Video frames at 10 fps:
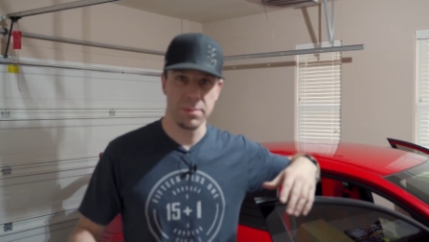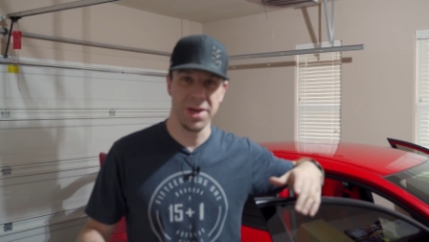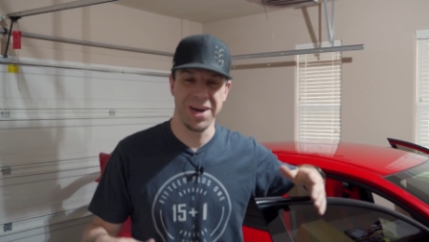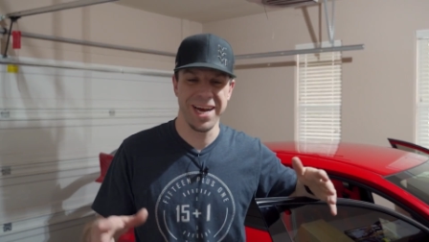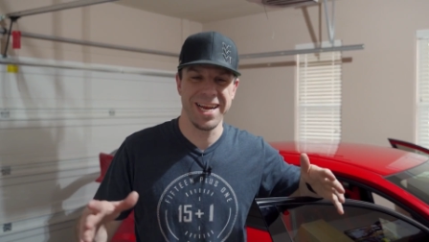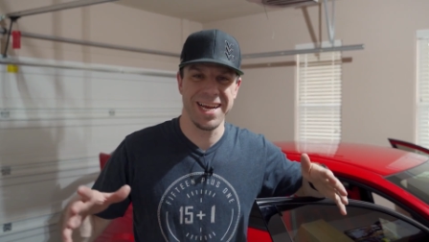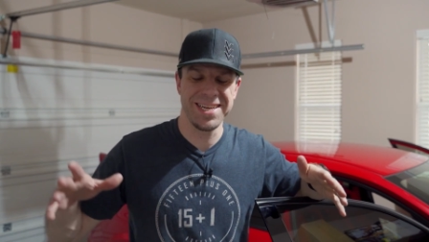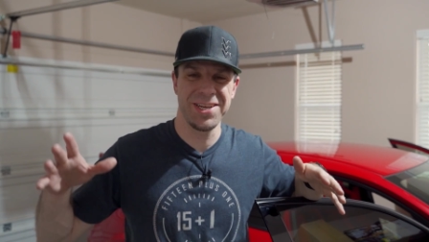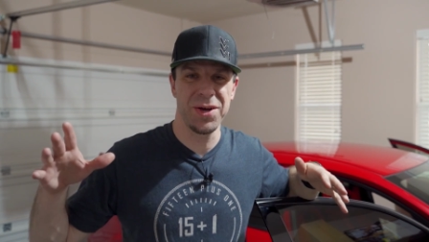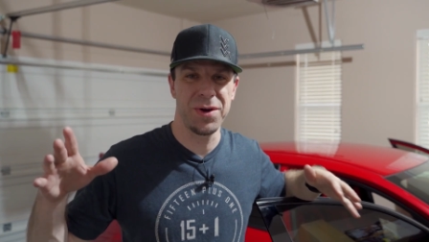All right
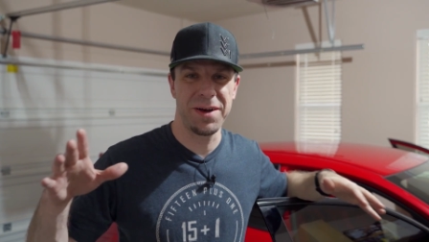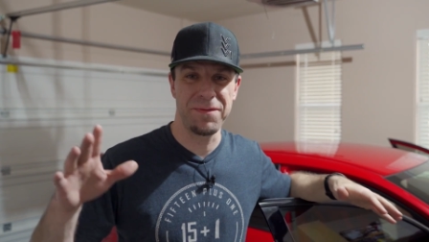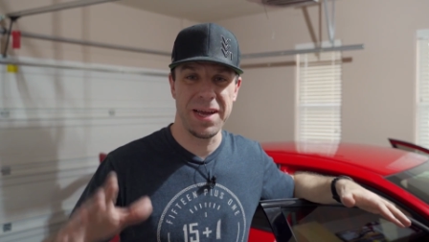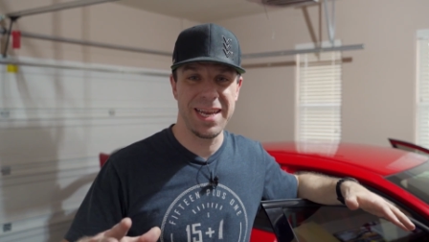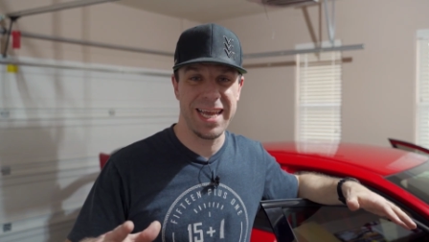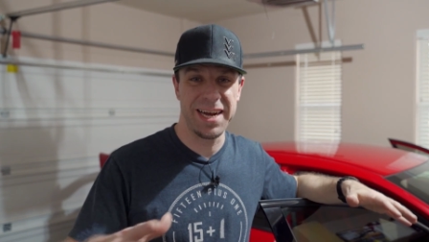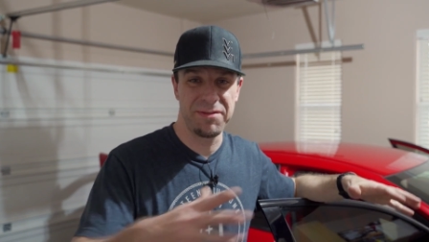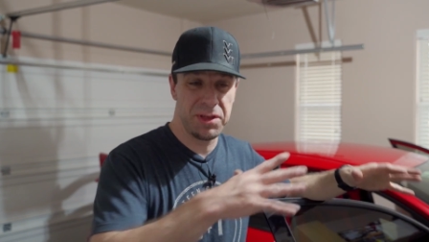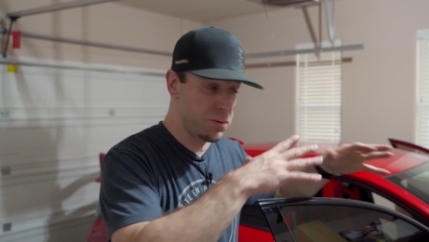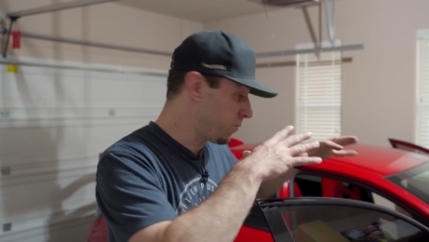guys, so I finally got
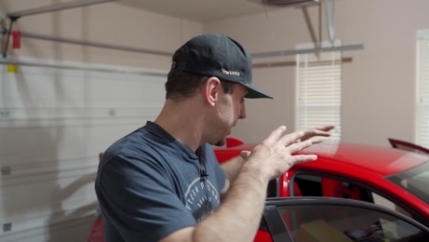everything